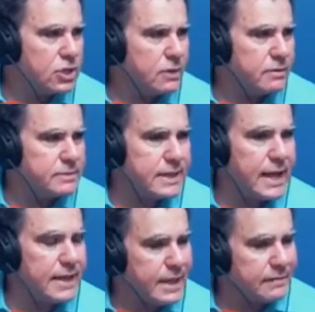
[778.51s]
You know what I'm saying?
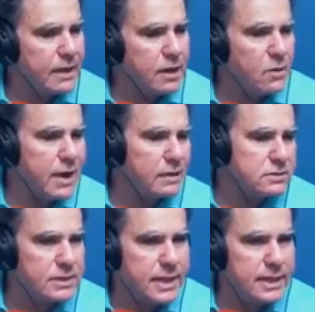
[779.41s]
And here they go out
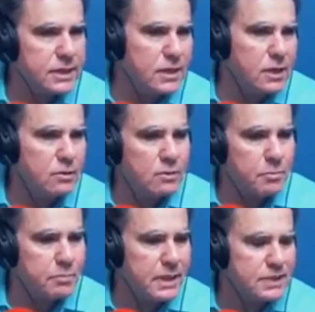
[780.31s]
to
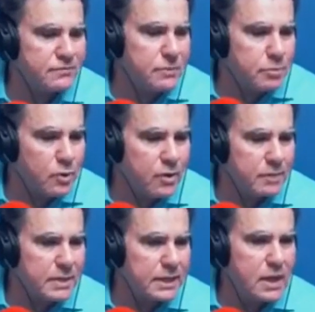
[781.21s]
a place of
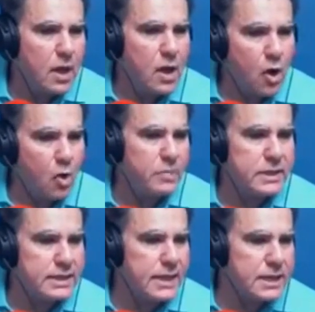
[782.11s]
employment
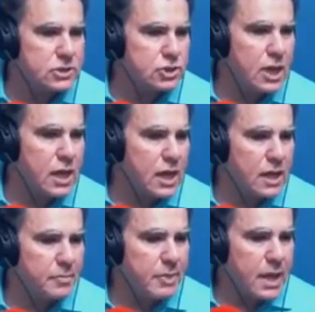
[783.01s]
hoping to get a
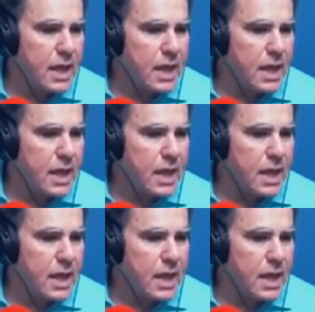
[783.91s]
job.